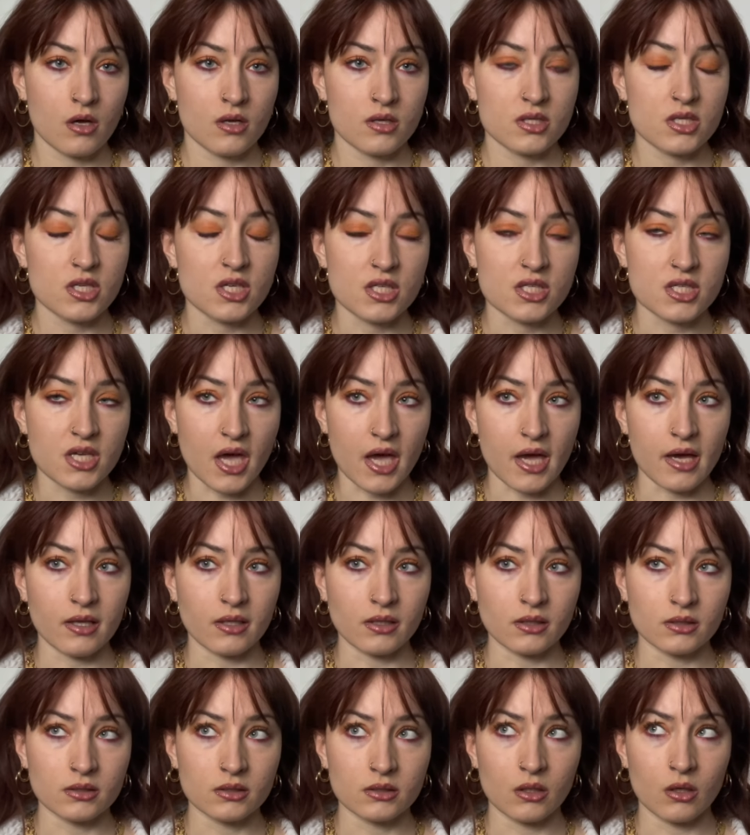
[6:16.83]
detail
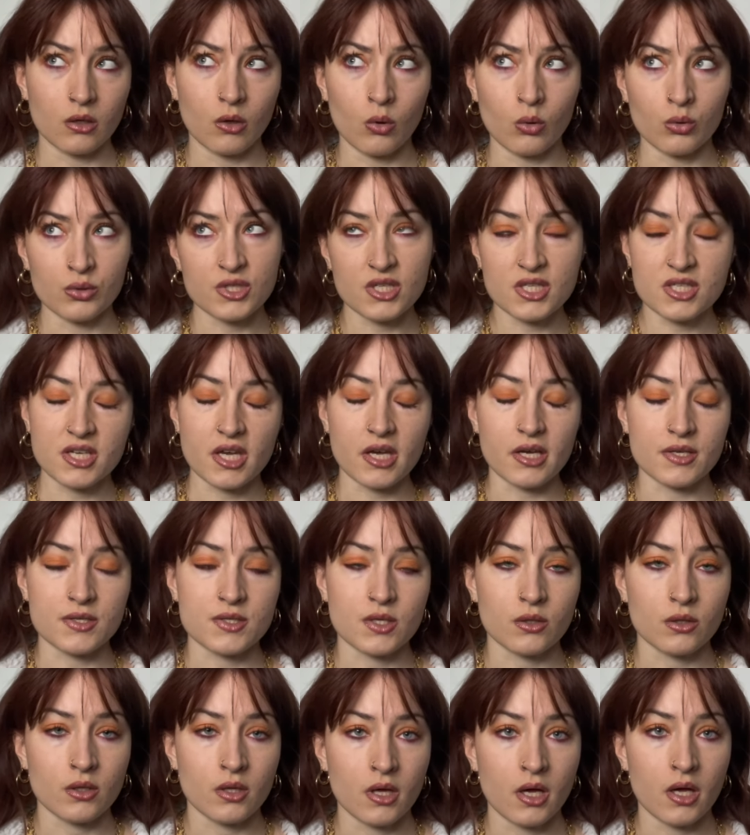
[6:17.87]
or details
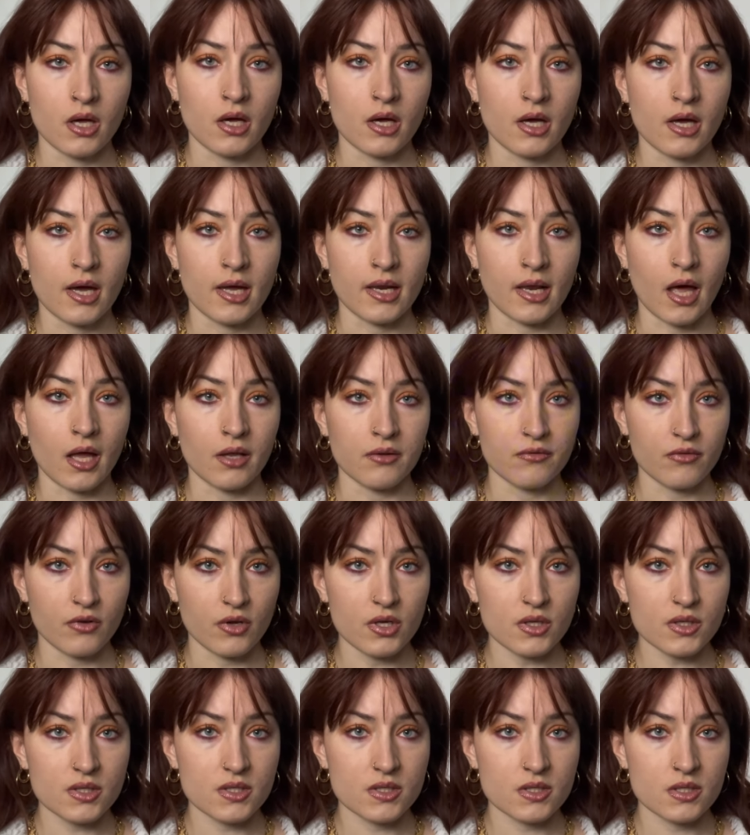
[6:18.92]
on an
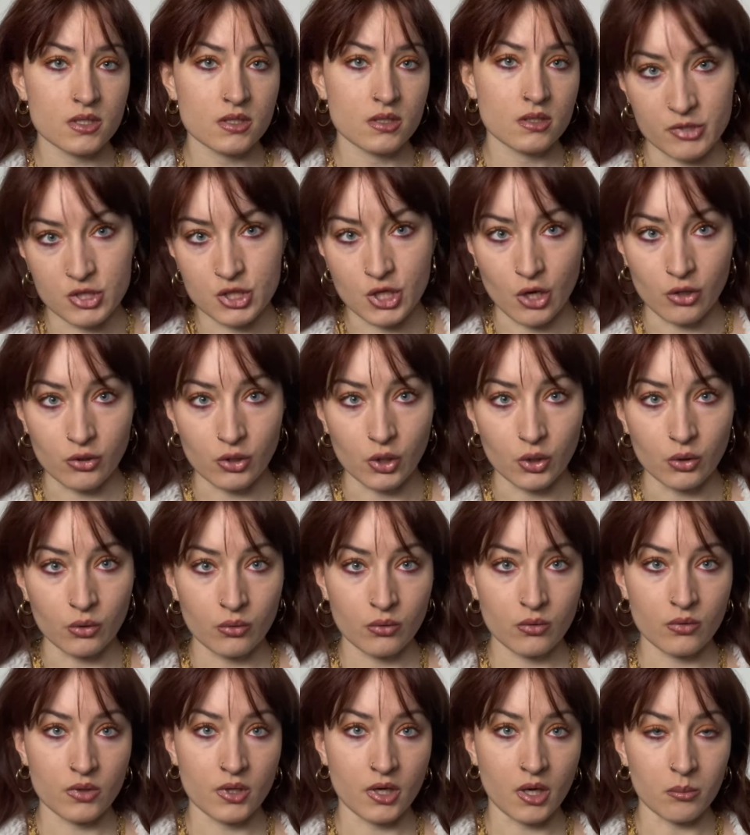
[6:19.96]
outfit. Let me show you
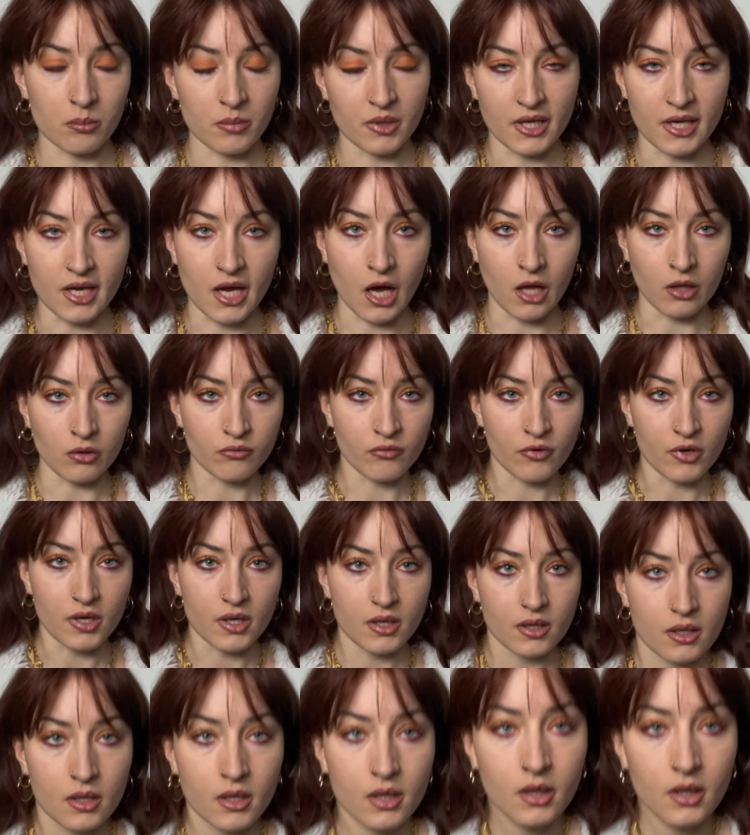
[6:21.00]
the complete outfit.